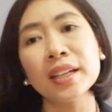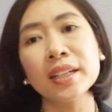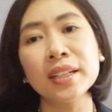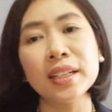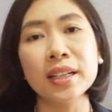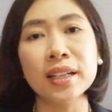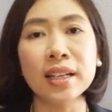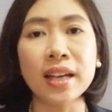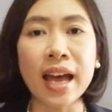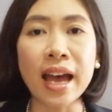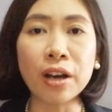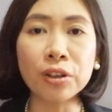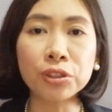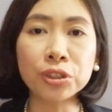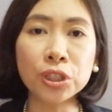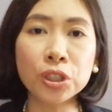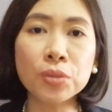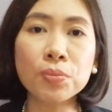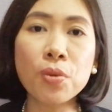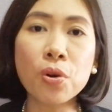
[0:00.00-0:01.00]
the
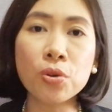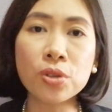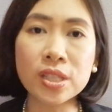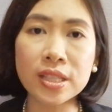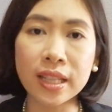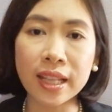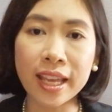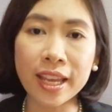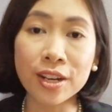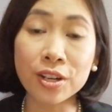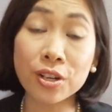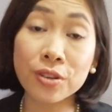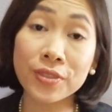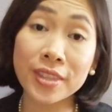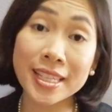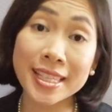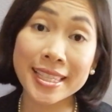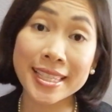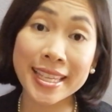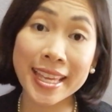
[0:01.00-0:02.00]
outermost layer of
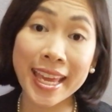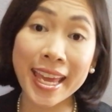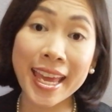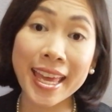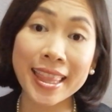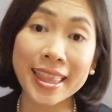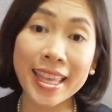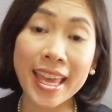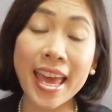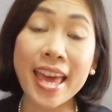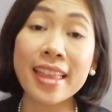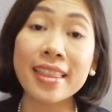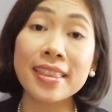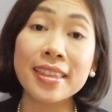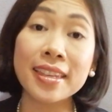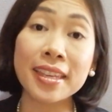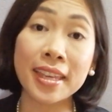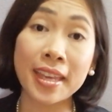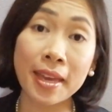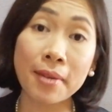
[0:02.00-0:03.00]
the skin
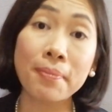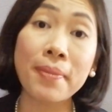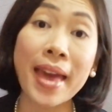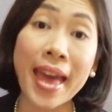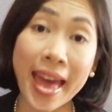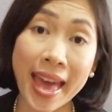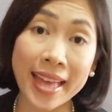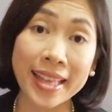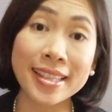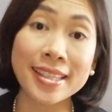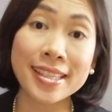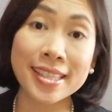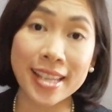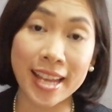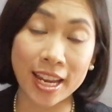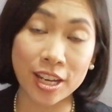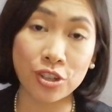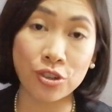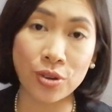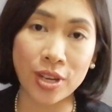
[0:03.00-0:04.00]
and keep hands
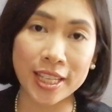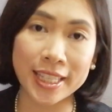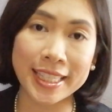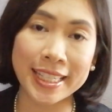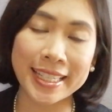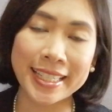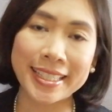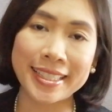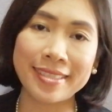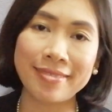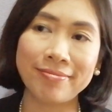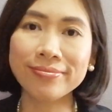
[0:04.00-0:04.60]
hydrated.